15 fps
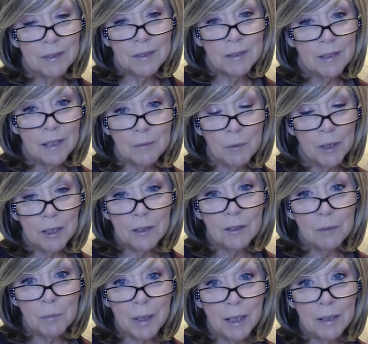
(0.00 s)
I want to go
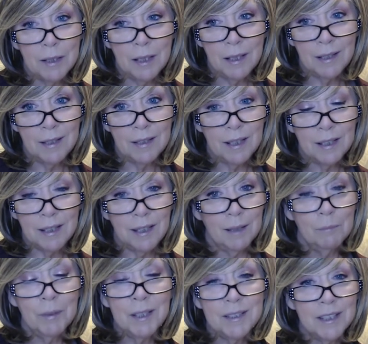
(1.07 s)
to bed, and I
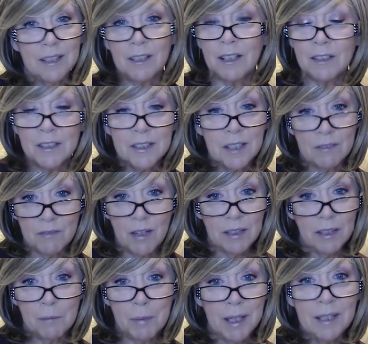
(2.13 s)
can't because I got all this stuff
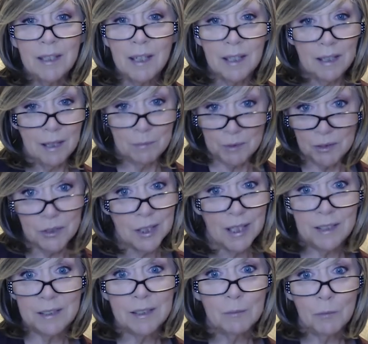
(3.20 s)
on the bed, and I'm too
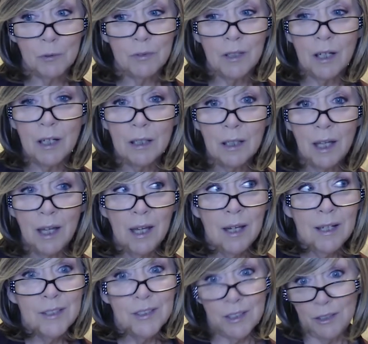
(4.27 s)
tired to move it all.
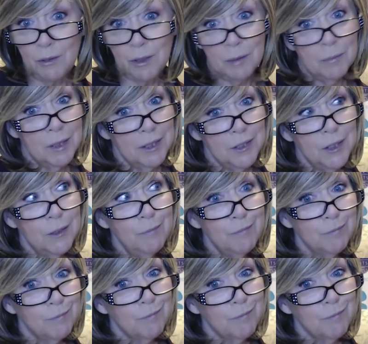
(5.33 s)
So you know what I'm going to do?